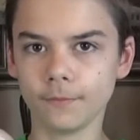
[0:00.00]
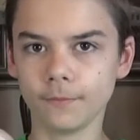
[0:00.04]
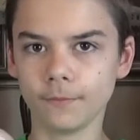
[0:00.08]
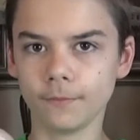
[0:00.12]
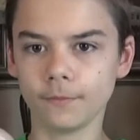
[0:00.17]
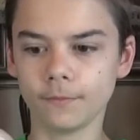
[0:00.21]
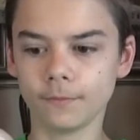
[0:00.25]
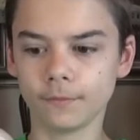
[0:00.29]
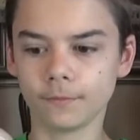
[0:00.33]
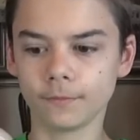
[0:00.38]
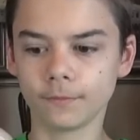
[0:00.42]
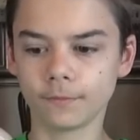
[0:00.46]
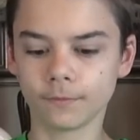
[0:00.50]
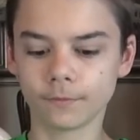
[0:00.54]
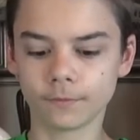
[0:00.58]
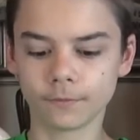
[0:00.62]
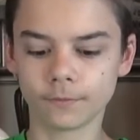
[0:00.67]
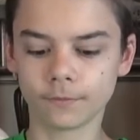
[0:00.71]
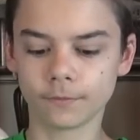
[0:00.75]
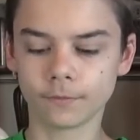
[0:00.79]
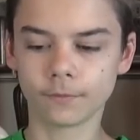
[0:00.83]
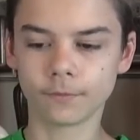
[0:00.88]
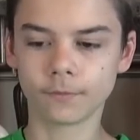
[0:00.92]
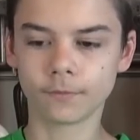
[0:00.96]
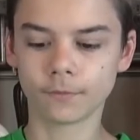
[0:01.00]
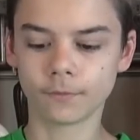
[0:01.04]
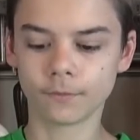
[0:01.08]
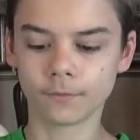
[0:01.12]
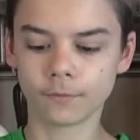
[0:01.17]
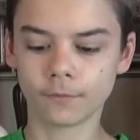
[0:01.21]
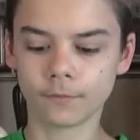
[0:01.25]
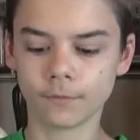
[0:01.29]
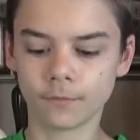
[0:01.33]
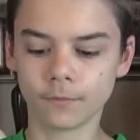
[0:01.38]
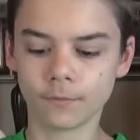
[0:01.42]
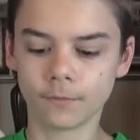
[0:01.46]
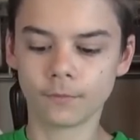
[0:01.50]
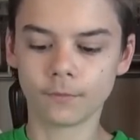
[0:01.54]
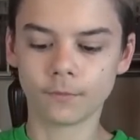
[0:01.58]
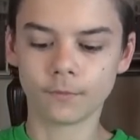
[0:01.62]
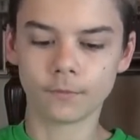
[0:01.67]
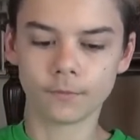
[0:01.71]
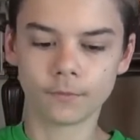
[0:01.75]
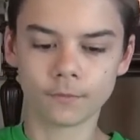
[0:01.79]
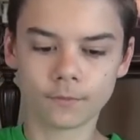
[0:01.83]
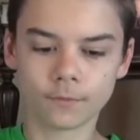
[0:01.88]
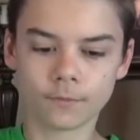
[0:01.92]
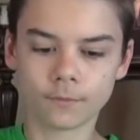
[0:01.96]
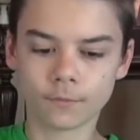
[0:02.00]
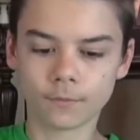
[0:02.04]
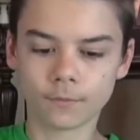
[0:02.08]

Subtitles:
The person shown says nothing.